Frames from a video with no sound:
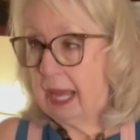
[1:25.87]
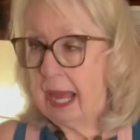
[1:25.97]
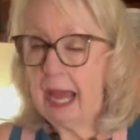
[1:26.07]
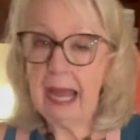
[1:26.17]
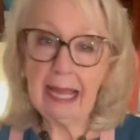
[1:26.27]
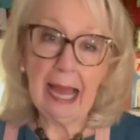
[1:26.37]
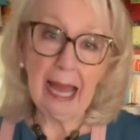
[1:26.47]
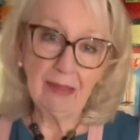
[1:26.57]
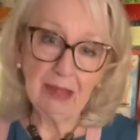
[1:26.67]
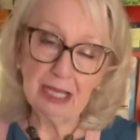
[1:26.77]
I
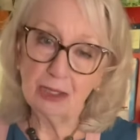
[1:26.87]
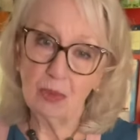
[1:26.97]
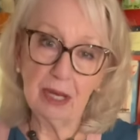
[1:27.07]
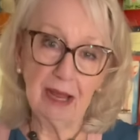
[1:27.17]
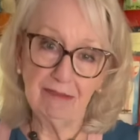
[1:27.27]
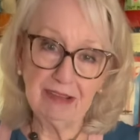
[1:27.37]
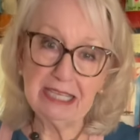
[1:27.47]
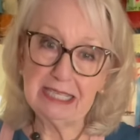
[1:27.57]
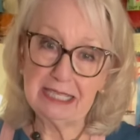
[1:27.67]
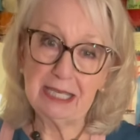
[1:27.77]
got this when I
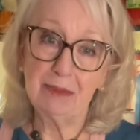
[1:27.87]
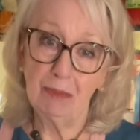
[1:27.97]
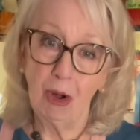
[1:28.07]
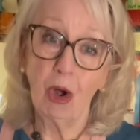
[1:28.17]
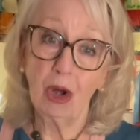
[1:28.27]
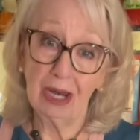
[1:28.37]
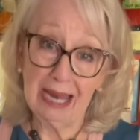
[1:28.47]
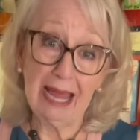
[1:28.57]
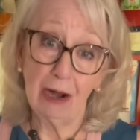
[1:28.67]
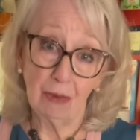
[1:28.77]
visited Mark
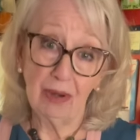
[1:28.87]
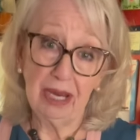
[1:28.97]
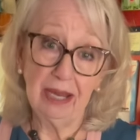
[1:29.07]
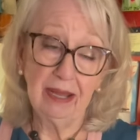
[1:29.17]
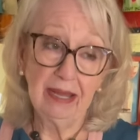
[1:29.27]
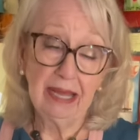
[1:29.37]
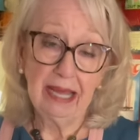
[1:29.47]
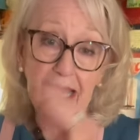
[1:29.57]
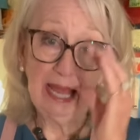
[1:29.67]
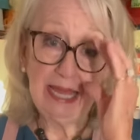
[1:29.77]
Lowry
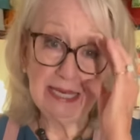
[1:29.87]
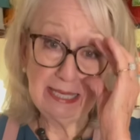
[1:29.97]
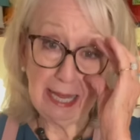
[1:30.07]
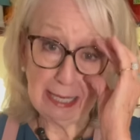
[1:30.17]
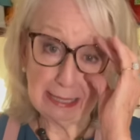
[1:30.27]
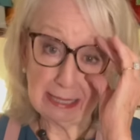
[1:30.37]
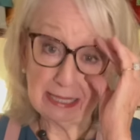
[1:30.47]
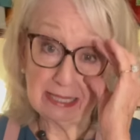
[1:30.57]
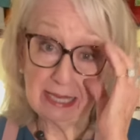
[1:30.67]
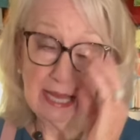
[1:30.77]
in
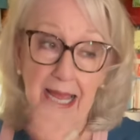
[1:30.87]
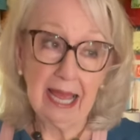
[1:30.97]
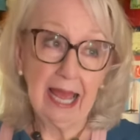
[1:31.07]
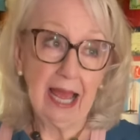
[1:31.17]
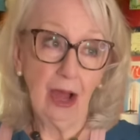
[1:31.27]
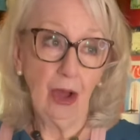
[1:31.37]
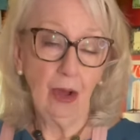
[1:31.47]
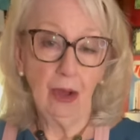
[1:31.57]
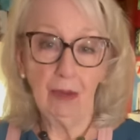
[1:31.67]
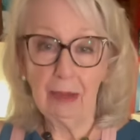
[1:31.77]
Texas.
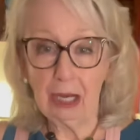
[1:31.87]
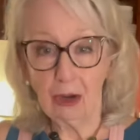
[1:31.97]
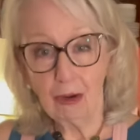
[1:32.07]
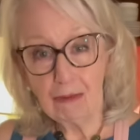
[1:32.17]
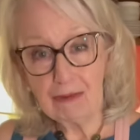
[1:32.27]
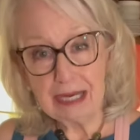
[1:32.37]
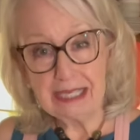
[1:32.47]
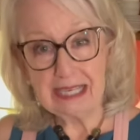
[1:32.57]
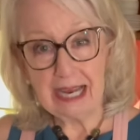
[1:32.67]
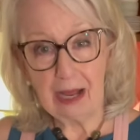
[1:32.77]
My
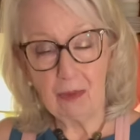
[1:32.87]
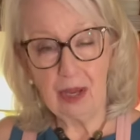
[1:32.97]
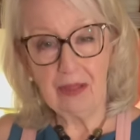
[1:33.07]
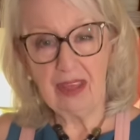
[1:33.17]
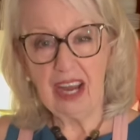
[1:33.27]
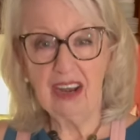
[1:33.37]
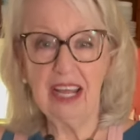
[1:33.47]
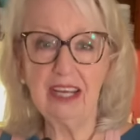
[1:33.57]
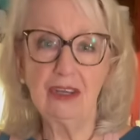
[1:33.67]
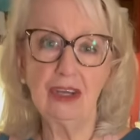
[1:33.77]
girlfriends and I went there, and
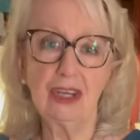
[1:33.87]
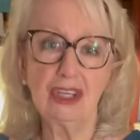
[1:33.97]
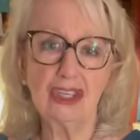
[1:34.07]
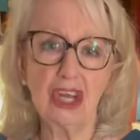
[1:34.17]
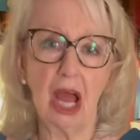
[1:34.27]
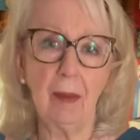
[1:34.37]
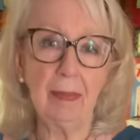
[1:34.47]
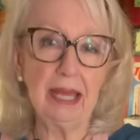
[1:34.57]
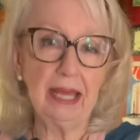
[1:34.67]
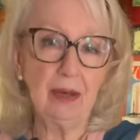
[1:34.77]
he took us
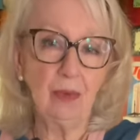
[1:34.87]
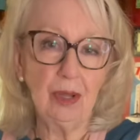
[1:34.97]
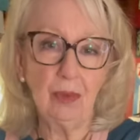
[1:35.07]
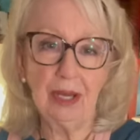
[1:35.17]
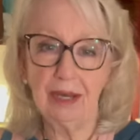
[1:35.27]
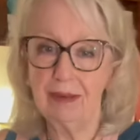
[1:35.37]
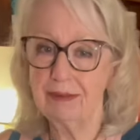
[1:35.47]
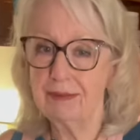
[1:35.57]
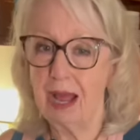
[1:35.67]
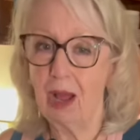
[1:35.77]
shopping, and we went to
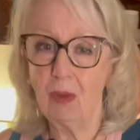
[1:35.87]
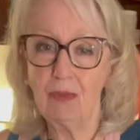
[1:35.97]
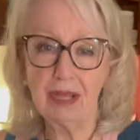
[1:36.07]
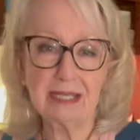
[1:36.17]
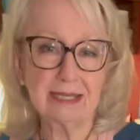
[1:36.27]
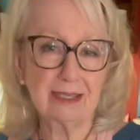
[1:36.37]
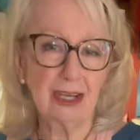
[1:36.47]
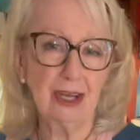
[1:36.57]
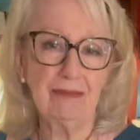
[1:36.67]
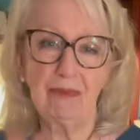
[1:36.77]
all this
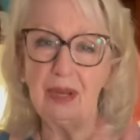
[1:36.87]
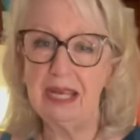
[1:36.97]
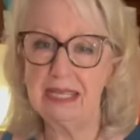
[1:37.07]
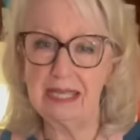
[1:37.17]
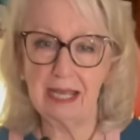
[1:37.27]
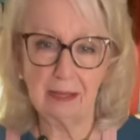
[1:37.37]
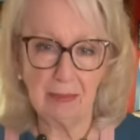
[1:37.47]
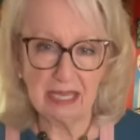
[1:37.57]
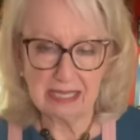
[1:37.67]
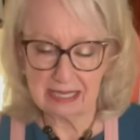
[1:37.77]
stuff. We just had the
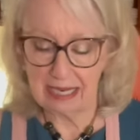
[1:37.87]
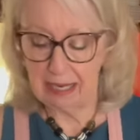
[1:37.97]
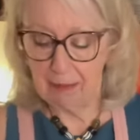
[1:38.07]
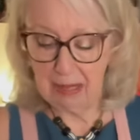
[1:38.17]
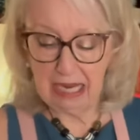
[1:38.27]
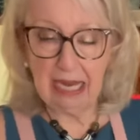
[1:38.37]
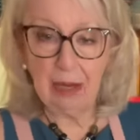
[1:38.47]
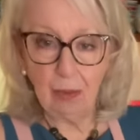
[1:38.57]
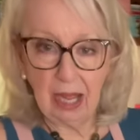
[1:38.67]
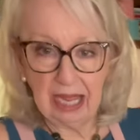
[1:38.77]
best time. But
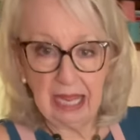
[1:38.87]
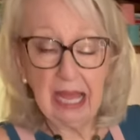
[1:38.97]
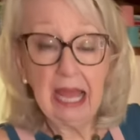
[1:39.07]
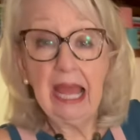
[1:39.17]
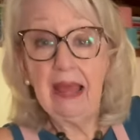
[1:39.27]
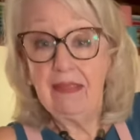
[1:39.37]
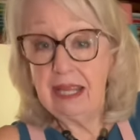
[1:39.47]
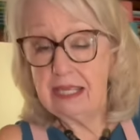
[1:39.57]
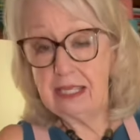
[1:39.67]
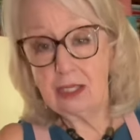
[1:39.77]
anyway,
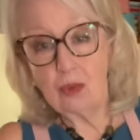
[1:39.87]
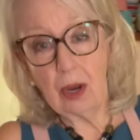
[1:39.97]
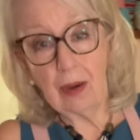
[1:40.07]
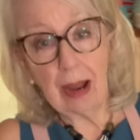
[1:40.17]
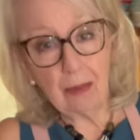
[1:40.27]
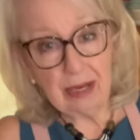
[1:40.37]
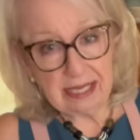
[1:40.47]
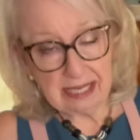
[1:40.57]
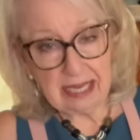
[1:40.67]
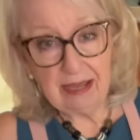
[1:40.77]
this is where I
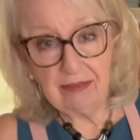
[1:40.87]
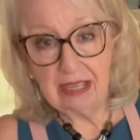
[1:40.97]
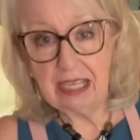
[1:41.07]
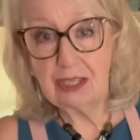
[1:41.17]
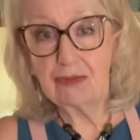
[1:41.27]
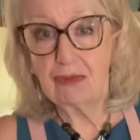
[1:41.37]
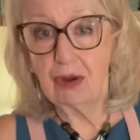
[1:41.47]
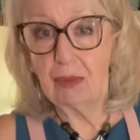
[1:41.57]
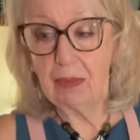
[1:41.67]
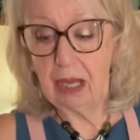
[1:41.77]
received this
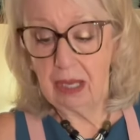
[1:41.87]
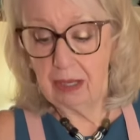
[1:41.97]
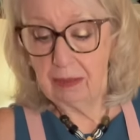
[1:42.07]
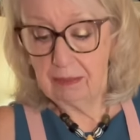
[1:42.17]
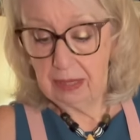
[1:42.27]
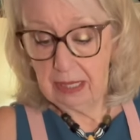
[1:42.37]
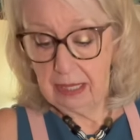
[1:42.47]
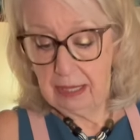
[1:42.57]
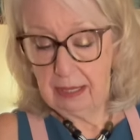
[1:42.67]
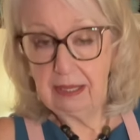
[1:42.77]
from
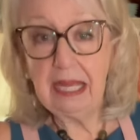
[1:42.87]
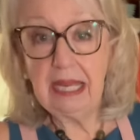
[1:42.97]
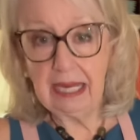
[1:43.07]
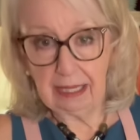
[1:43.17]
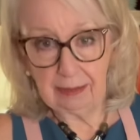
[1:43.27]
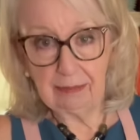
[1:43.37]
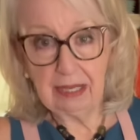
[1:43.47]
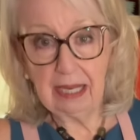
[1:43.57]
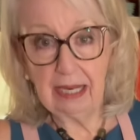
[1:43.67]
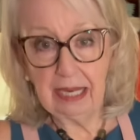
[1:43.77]
Dina
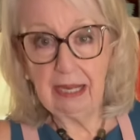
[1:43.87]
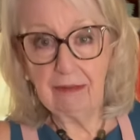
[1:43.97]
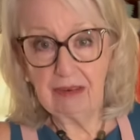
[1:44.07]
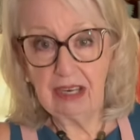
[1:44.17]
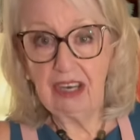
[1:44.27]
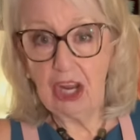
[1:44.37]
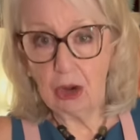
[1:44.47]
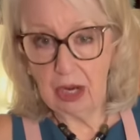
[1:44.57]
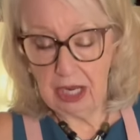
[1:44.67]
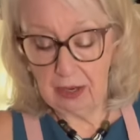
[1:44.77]
that lived near
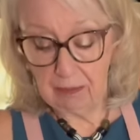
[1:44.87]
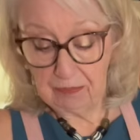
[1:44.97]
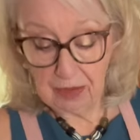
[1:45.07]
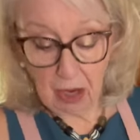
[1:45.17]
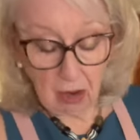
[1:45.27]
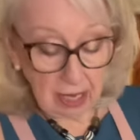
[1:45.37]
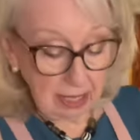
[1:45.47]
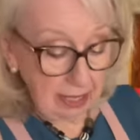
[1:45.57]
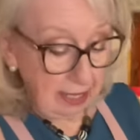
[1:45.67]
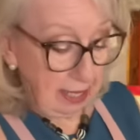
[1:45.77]
him, all right?